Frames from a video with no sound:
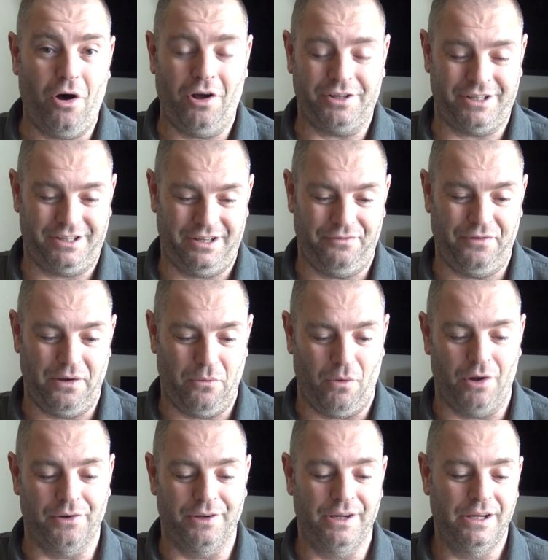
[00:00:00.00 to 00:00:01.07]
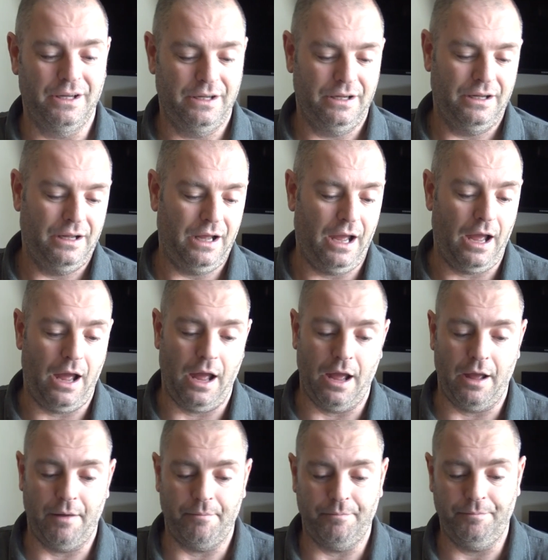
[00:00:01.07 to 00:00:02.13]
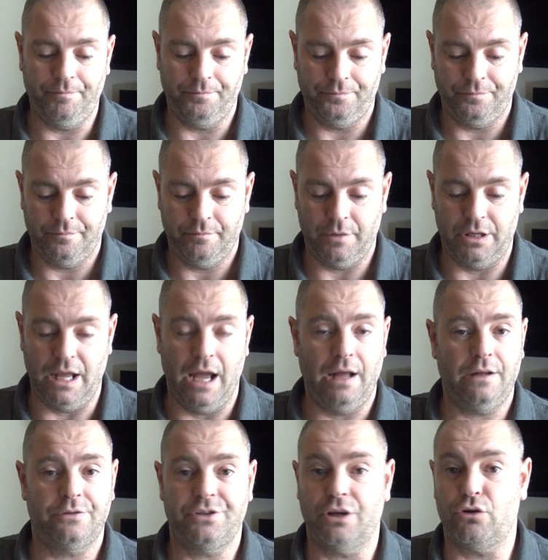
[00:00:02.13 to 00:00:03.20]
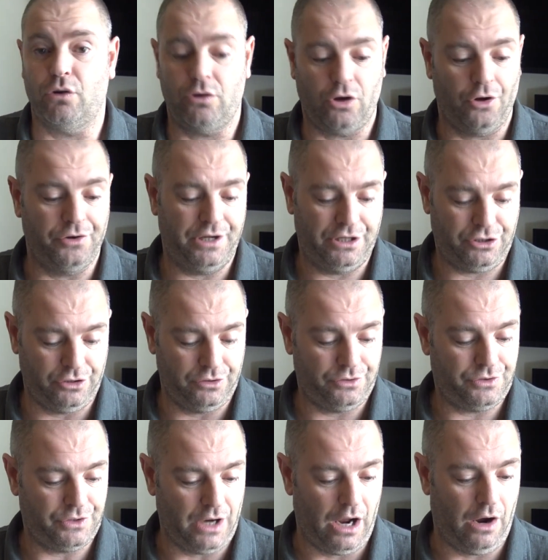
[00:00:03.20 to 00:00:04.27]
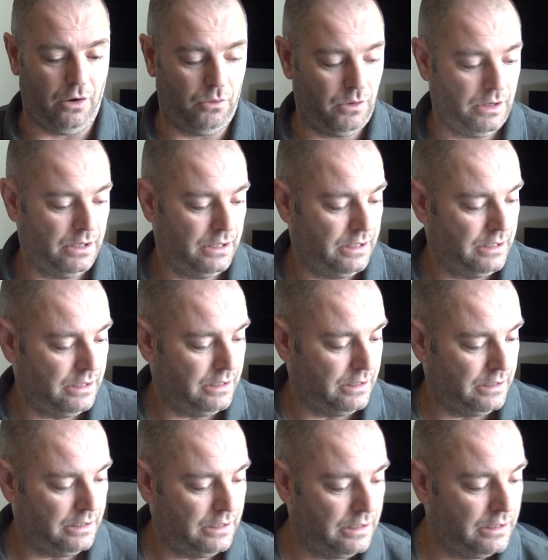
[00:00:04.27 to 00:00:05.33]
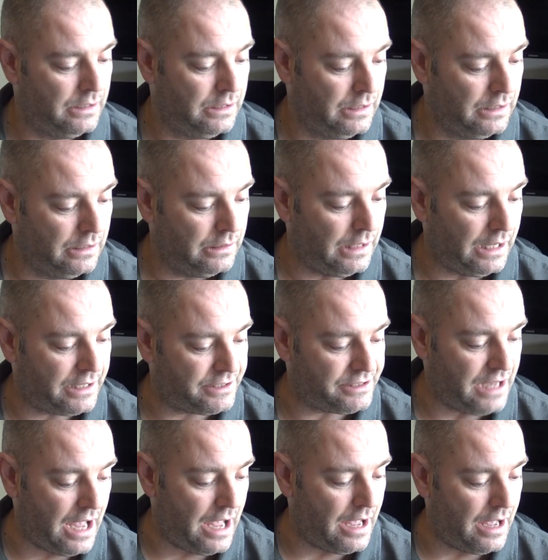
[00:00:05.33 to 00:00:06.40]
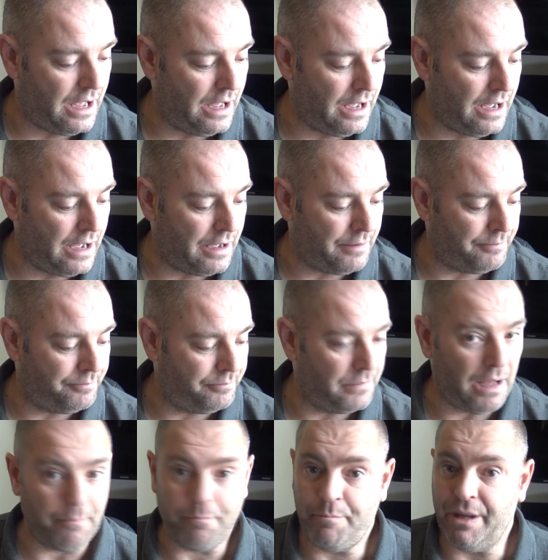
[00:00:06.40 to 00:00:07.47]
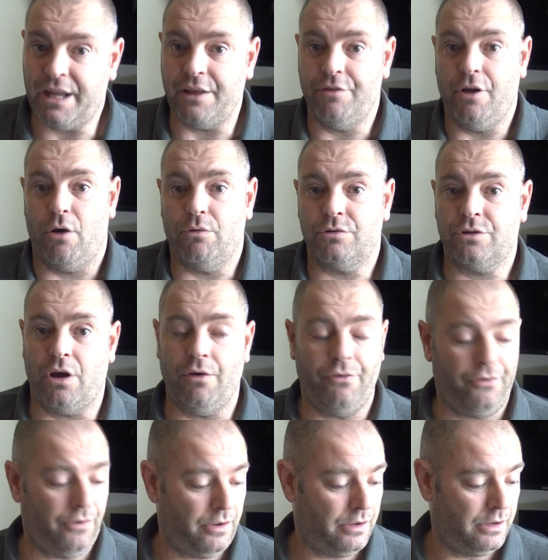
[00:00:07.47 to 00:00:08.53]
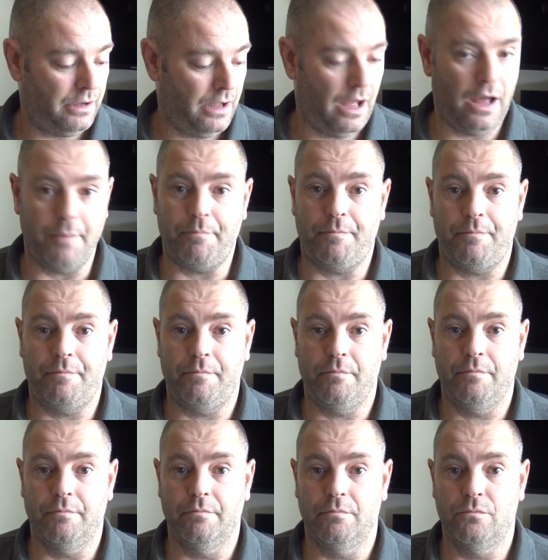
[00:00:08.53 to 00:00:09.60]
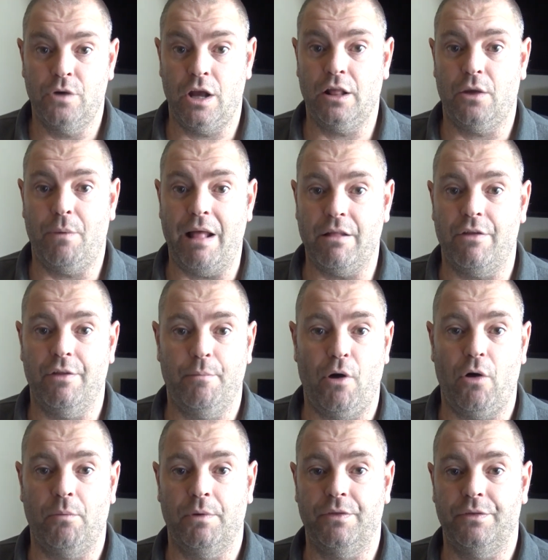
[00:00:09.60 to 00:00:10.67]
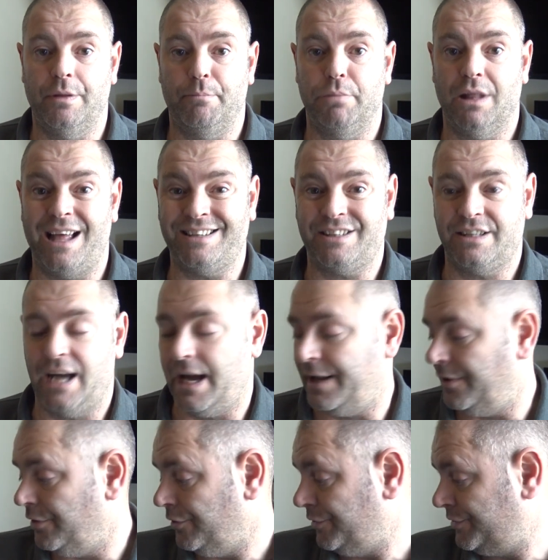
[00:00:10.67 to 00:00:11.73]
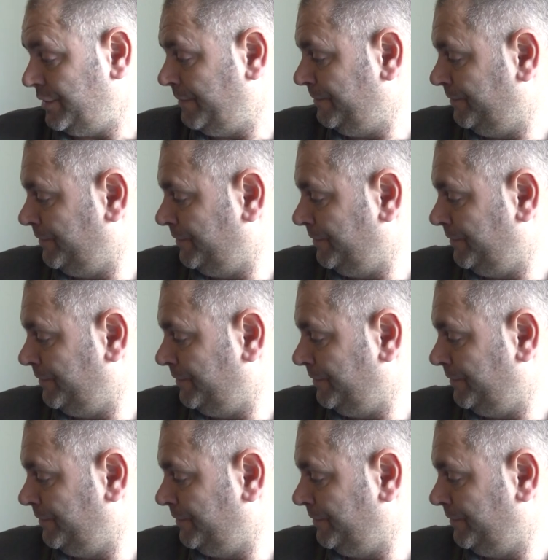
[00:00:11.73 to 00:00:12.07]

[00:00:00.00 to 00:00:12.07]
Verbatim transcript: bought it if it wasn't. Um, but yeah, it's in good condition. So, like I said, um, I'm picking those off uh, really well at the moment, the Blast titles.